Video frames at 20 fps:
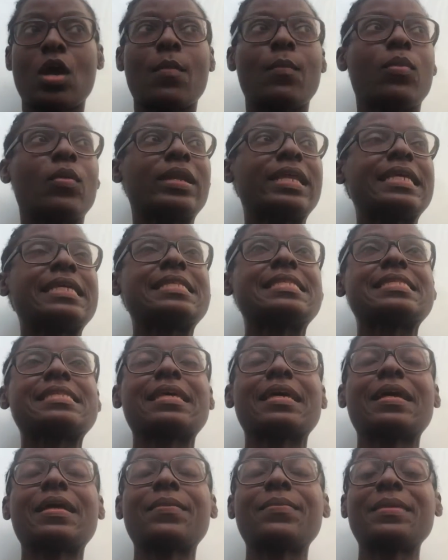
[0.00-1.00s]
but it's
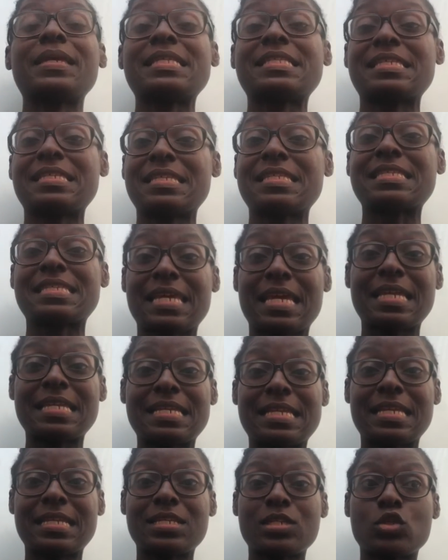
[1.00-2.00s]

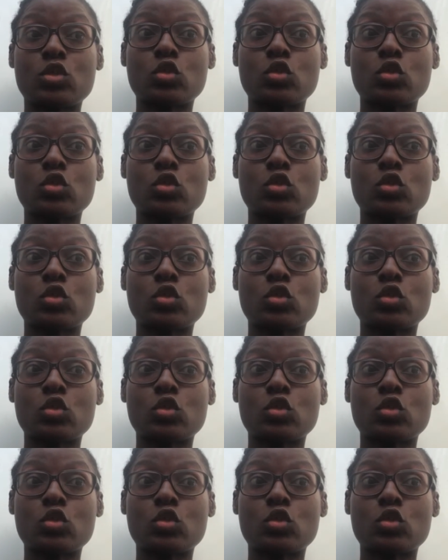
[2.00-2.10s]
intended